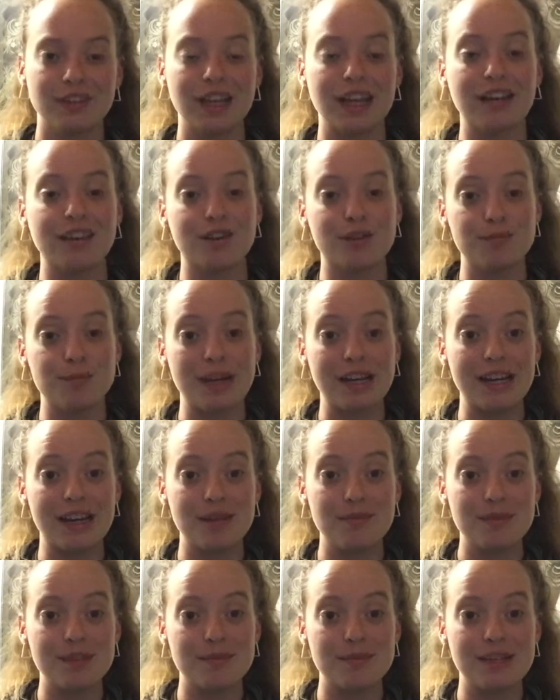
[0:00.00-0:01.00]
Hello, my
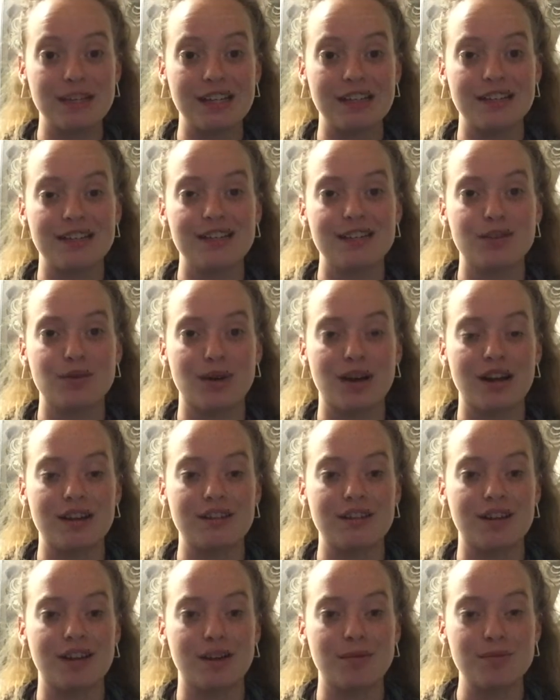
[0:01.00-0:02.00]
name is Mackenzie Squires
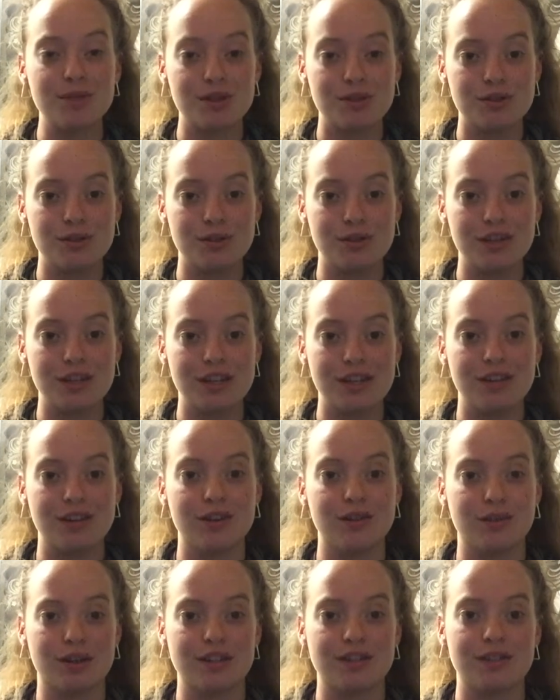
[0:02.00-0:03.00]
and I'm a student here
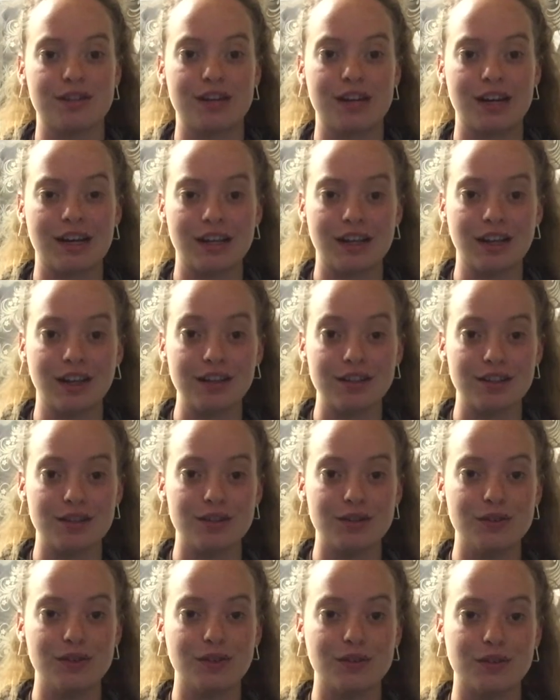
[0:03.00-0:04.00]
at Western Carolina
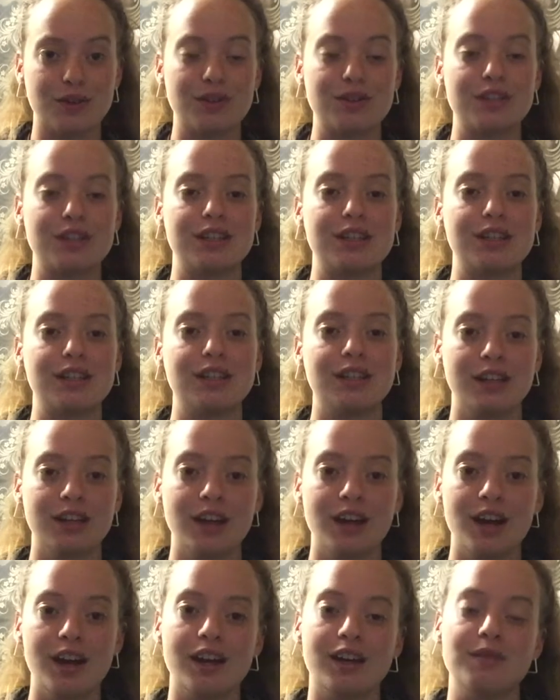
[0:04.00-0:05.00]
University.
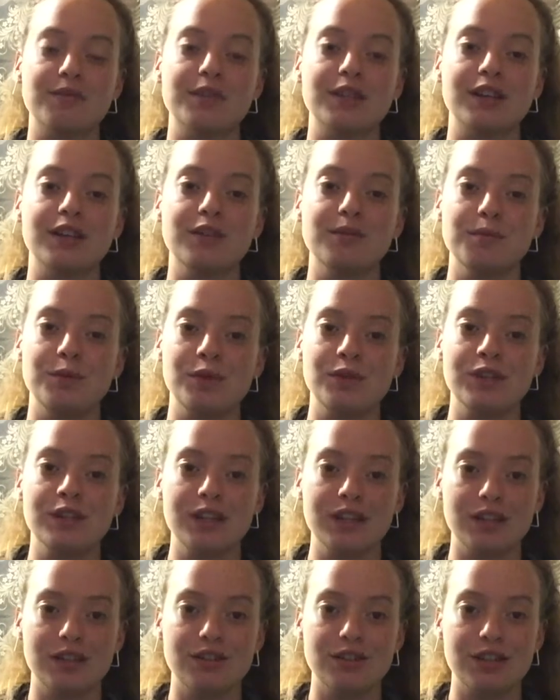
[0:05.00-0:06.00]
I'm studying
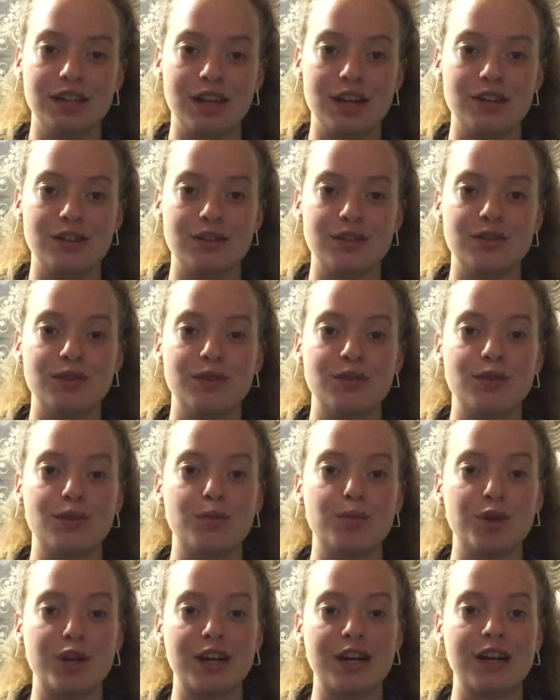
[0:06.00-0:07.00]
music education through the
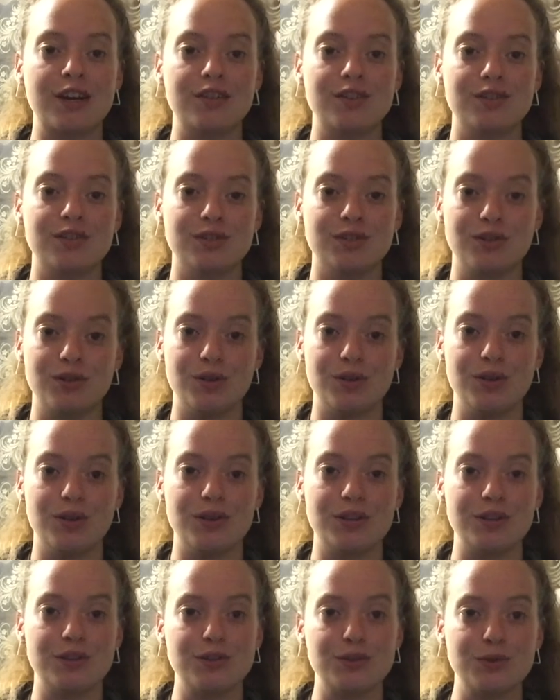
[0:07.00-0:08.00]
percussion studio
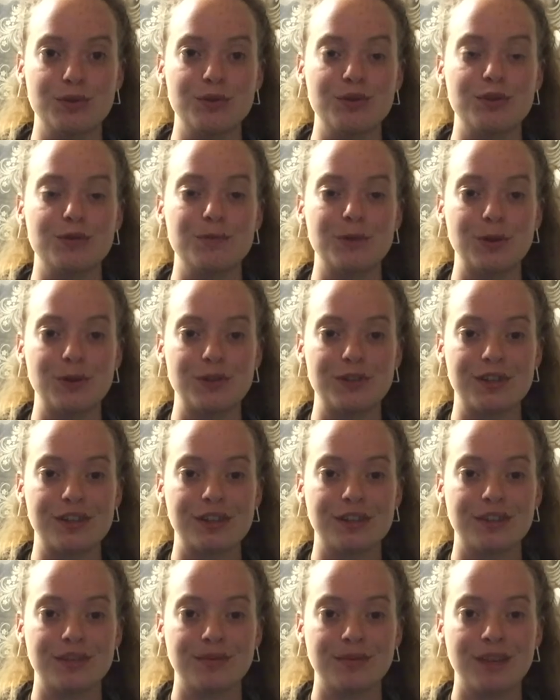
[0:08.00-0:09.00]
in the School of Music.
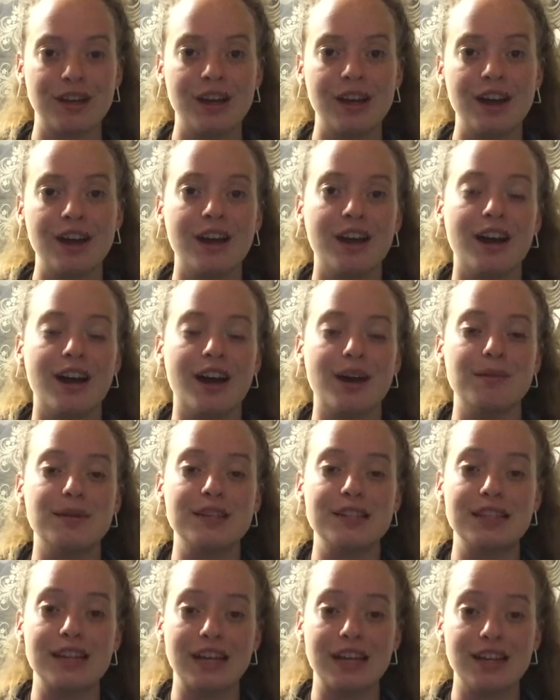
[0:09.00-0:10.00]
I'm a
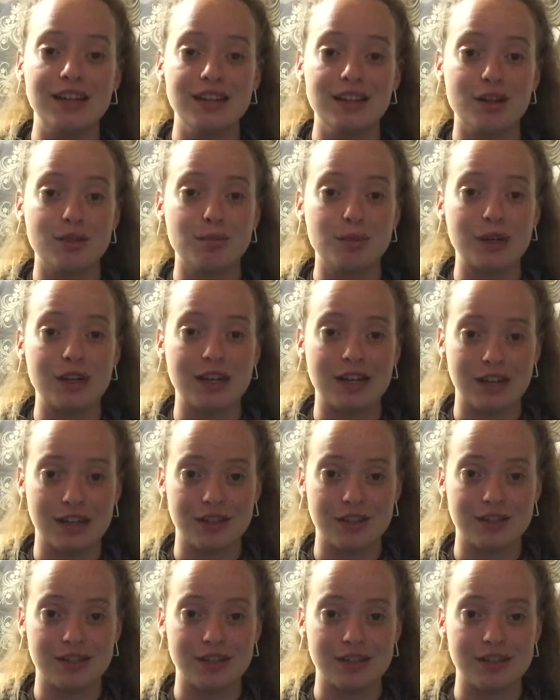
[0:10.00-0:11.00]
second-year
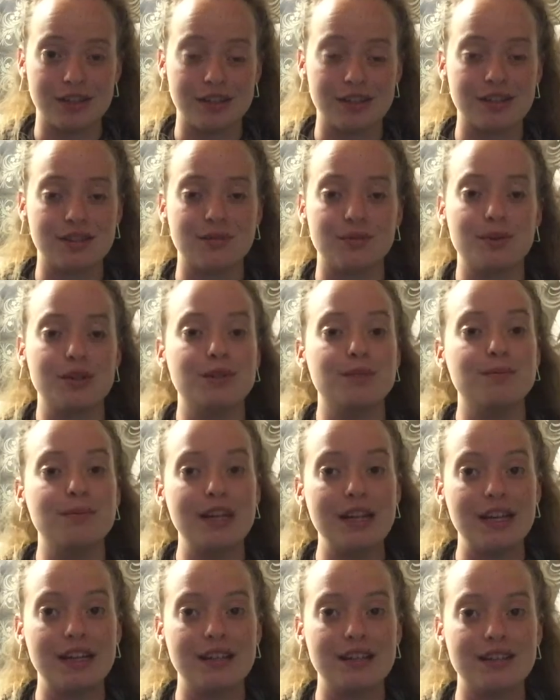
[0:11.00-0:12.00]
percussionist, which
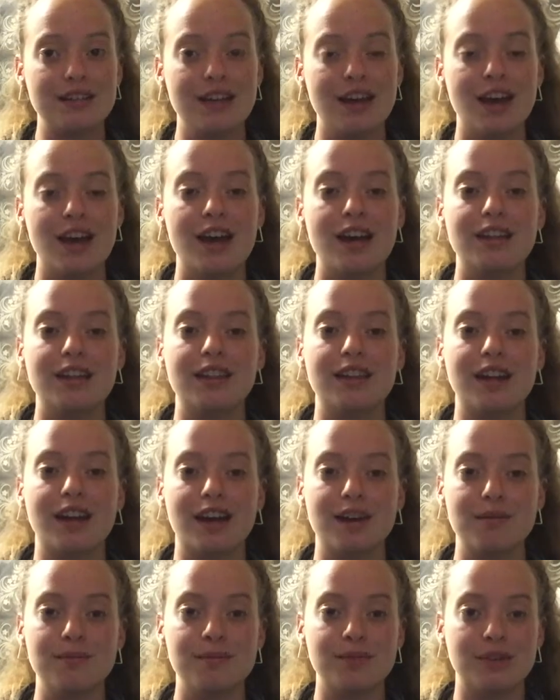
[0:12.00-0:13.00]
means that
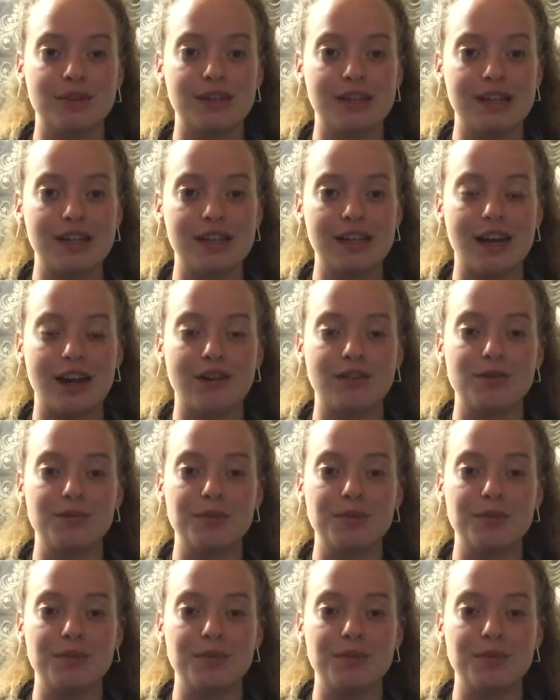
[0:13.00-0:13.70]
I'm learning how to